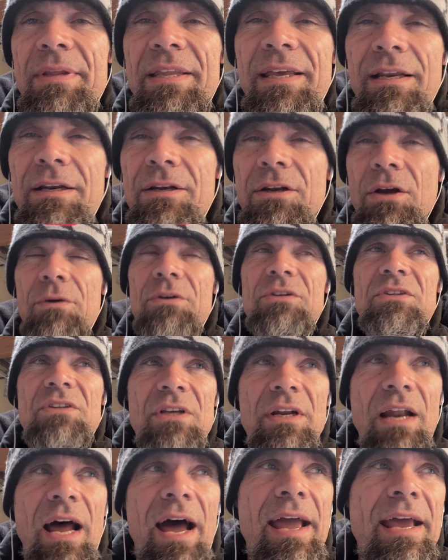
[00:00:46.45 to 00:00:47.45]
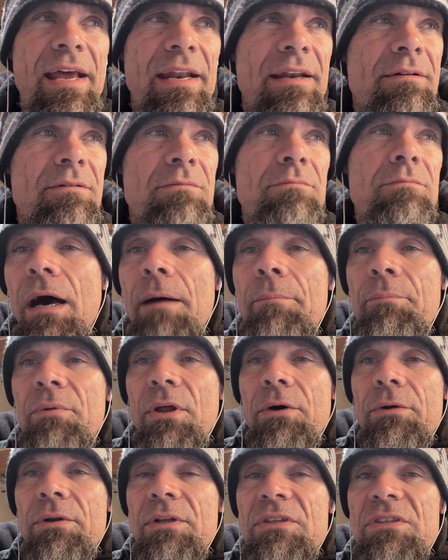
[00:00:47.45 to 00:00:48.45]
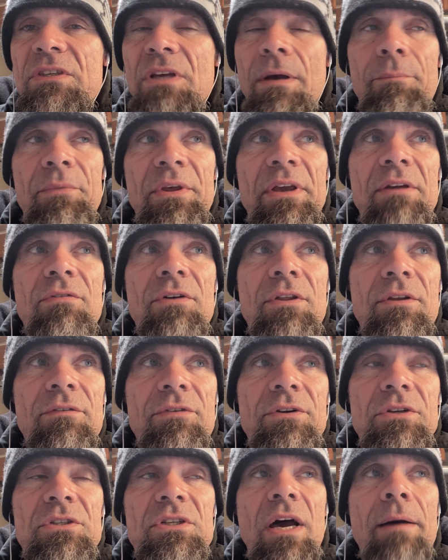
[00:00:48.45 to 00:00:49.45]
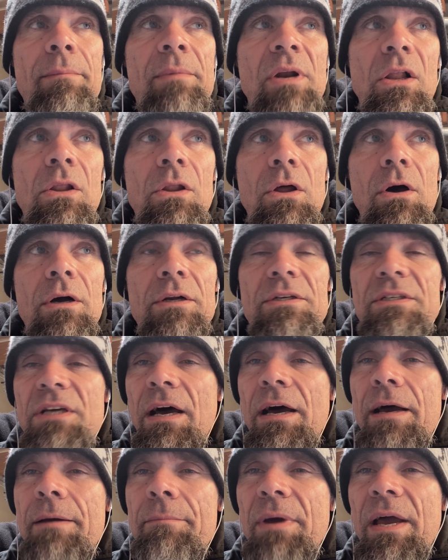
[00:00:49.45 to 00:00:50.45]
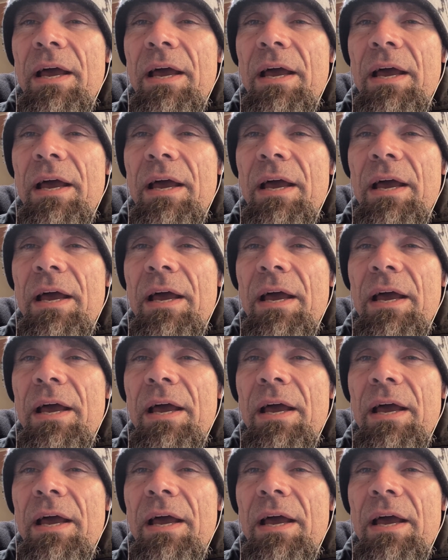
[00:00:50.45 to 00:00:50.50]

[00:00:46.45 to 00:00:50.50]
and they had noticed that I had uploaded something for the first time in a long time,